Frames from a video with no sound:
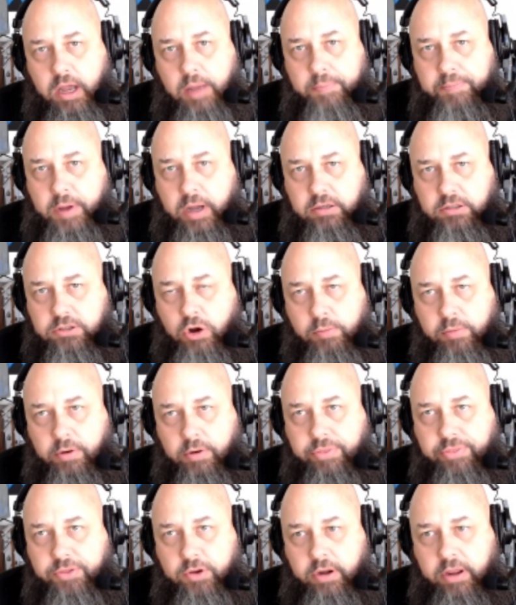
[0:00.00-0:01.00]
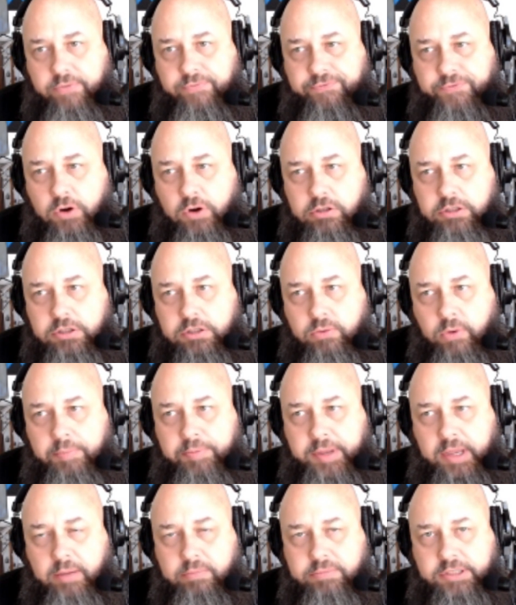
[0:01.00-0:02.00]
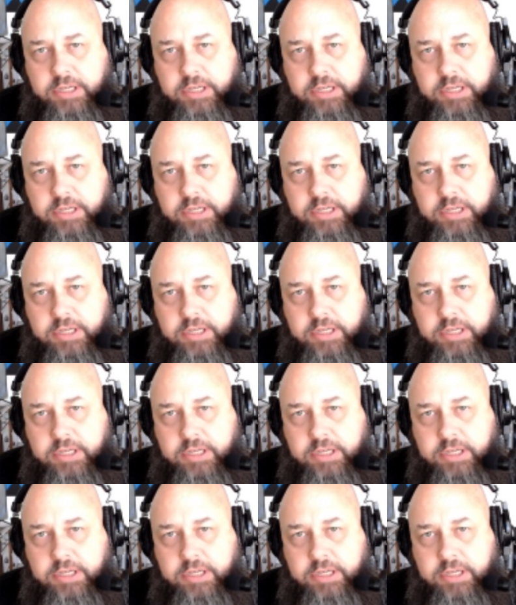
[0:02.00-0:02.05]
up October 31st, 3 p.m.